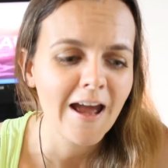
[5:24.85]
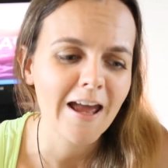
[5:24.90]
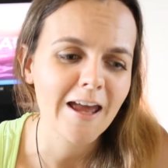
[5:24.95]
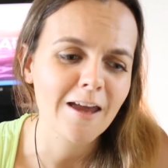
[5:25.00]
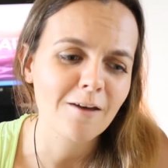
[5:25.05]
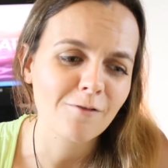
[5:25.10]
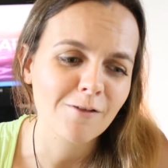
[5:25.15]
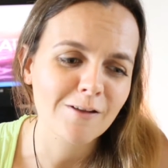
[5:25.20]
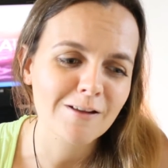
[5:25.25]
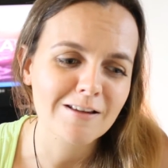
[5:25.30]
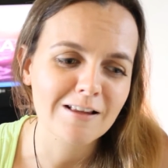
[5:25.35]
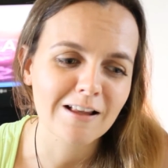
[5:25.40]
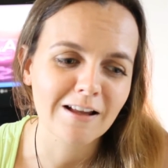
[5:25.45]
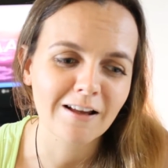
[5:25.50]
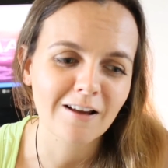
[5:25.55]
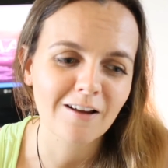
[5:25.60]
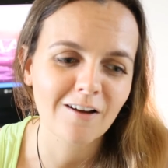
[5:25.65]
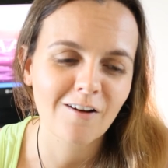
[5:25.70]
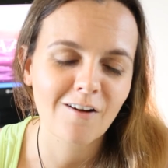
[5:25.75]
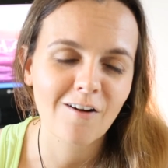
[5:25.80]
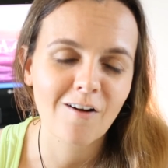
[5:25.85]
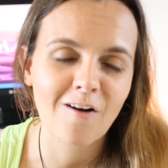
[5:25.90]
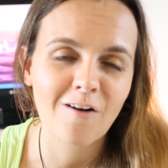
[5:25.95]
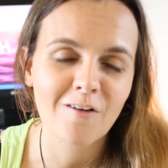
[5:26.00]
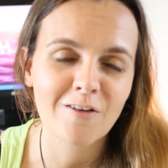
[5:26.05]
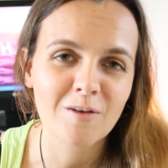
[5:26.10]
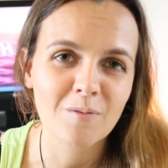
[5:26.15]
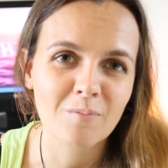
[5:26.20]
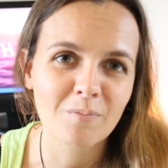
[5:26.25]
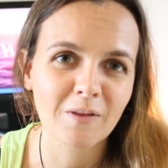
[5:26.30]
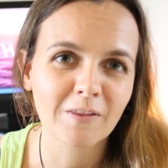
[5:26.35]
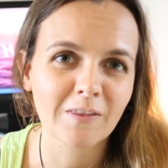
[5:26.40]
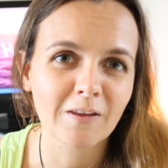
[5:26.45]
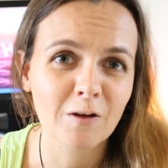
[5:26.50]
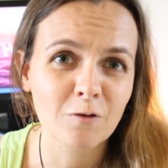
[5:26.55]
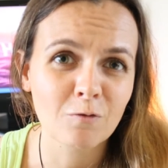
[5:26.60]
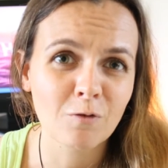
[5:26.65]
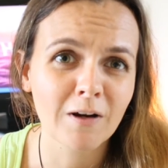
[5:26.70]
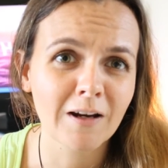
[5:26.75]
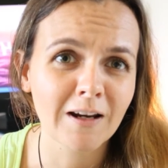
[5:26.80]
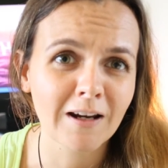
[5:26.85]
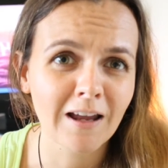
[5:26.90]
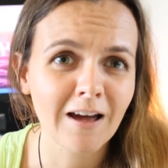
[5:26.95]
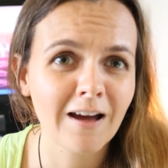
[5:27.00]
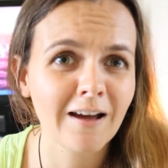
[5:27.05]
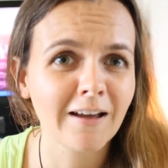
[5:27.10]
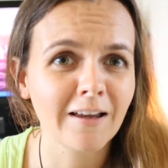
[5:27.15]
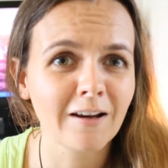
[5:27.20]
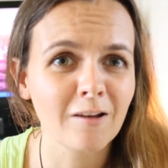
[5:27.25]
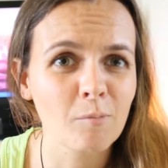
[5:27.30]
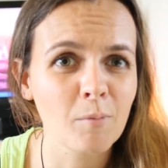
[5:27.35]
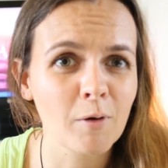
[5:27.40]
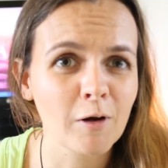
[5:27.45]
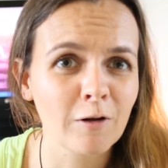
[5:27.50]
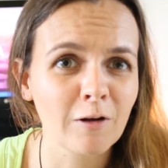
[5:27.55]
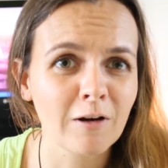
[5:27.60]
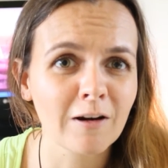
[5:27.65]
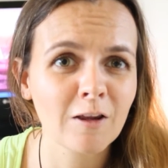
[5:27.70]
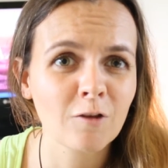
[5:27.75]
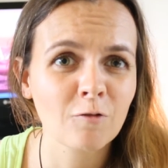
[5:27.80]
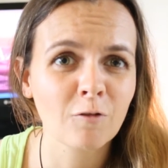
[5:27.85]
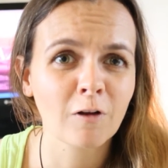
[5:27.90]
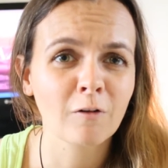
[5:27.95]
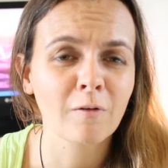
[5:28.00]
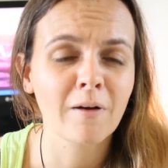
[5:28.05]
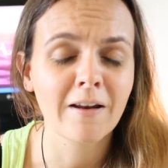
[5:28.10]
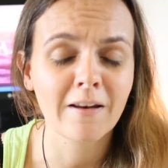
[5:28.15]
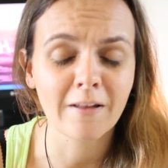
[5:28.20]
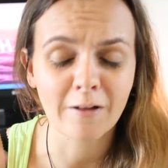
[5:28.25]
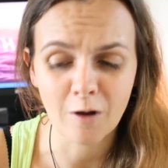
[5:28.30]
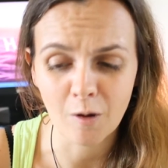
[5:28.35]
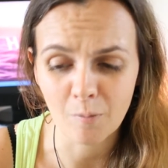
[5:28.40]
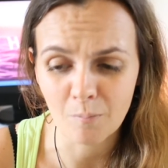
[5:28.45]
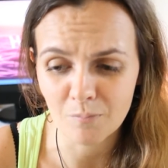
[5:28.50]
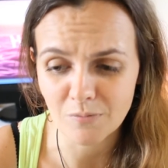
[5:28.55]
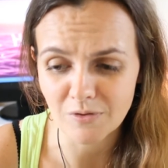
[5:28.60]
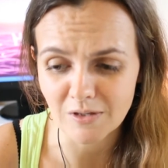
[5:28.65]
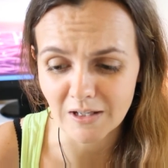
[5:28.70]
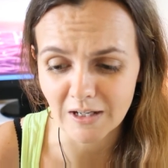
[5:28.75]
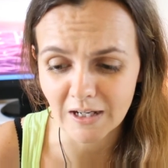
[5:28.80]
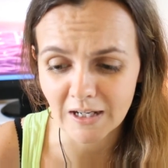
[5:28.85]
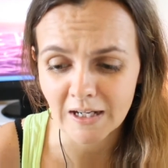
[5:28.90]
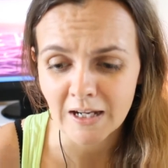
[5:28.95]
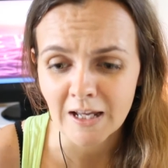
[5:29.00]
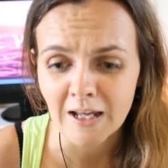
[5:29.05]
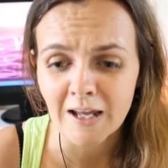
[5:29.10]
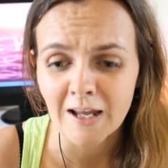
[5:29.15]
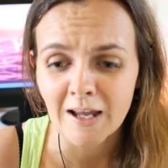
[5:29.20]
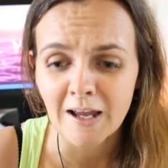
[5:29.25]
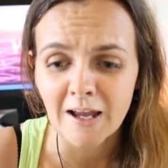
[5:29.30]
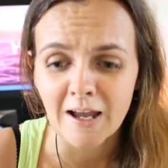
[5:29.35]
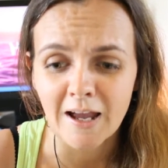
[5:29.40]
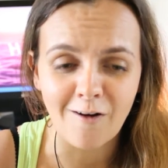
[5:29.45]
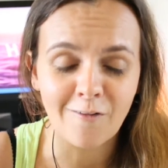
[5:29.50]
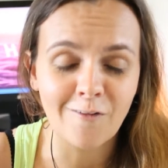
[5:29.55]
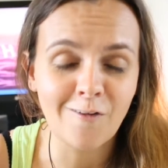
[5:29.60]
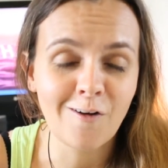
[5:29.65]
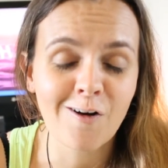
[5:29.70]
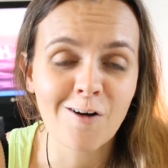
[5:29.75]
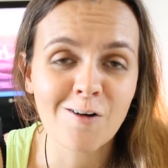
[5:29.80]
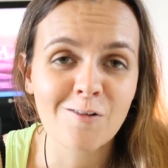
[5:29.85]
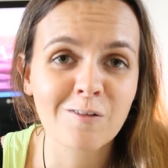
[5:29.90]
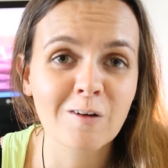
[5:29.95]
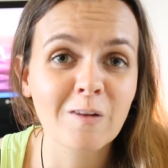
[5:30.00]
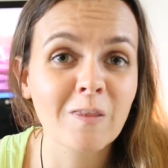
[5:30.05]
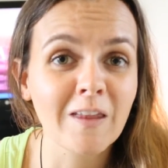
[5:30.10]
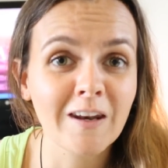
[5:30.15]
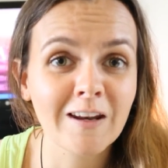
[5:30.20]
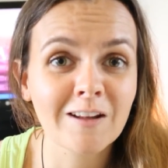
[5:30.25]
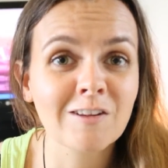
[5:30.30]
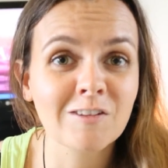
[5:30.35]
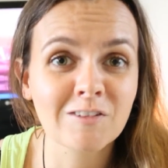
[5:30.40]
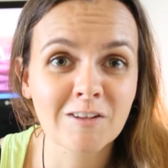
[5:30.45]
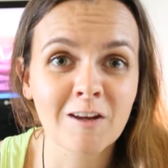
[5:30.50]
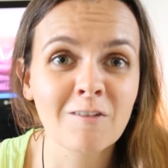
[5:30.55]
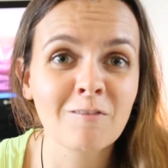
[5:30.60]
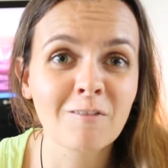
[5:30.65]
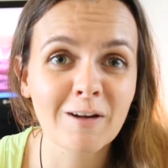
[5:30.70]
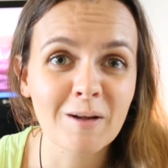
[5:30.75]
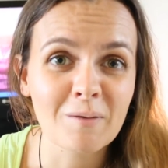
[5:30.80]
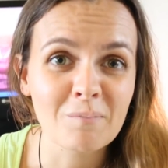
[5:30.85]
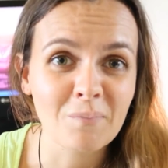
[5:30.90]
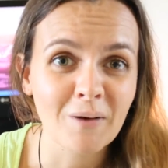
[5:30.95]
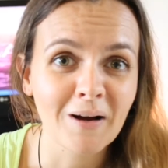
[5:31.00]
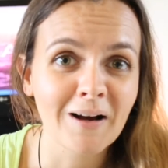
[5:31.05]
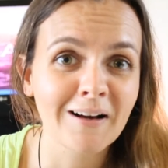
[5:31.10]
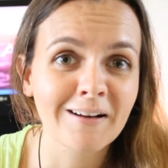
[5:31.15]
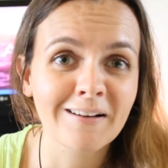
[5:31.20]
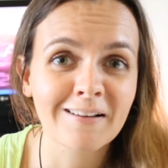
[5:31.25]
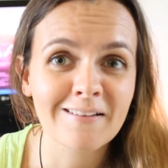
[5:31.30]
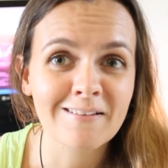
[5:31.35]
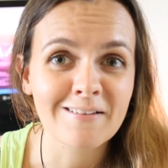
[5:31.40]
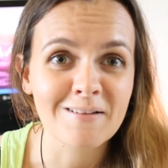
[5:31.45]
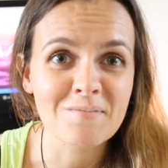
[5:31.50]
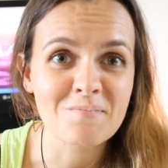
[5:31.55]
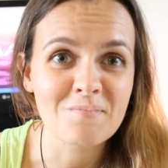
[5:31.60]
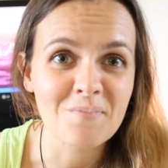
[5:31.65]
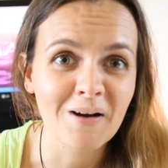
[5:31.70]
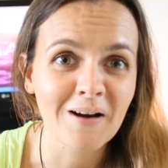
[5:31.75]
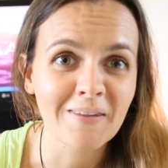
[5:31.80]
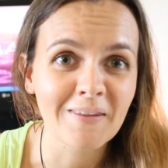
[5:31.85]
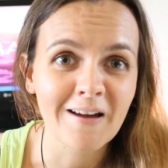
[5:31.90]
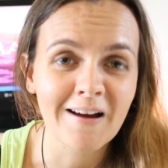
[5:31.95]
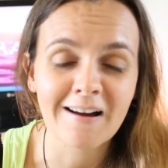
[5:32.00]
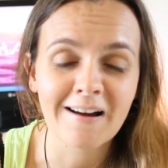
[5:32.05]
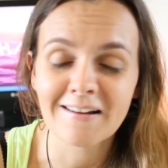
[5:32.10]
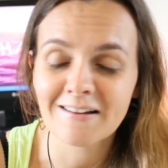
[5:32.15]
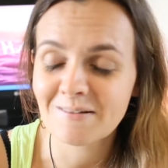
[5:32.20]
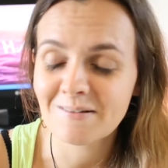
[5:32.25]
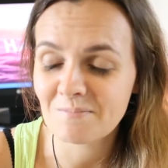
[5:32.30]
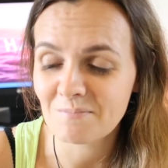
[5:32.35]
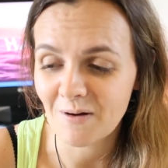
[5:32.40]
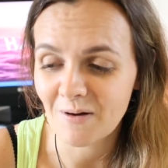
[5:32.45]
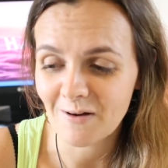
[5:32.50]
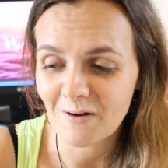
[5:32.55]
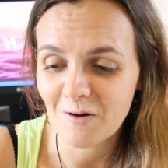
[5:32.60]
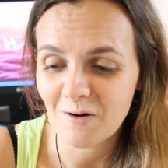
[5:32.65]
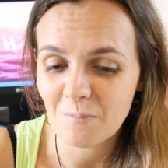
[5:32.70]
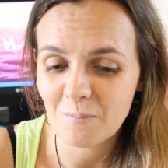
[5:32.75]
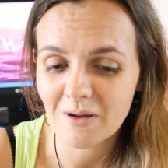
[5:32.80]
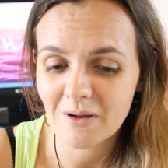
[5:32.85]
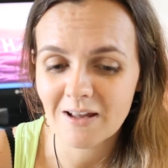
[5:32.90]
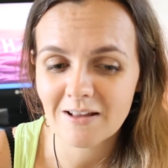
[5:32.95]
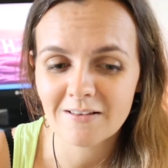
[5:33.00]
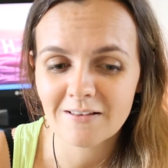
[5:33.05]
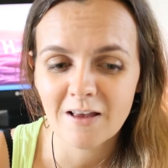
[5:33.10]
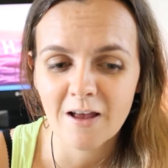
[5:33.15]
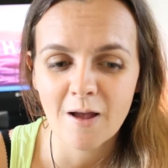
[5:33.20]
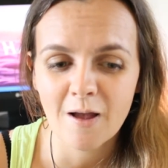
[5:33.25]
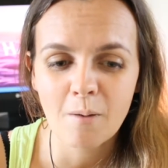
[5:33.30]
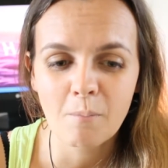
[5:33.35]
If it's like something that you really like and it's been on your list for a long while and it comes in on offer, then it's generally a bargain, so buy that item by all means.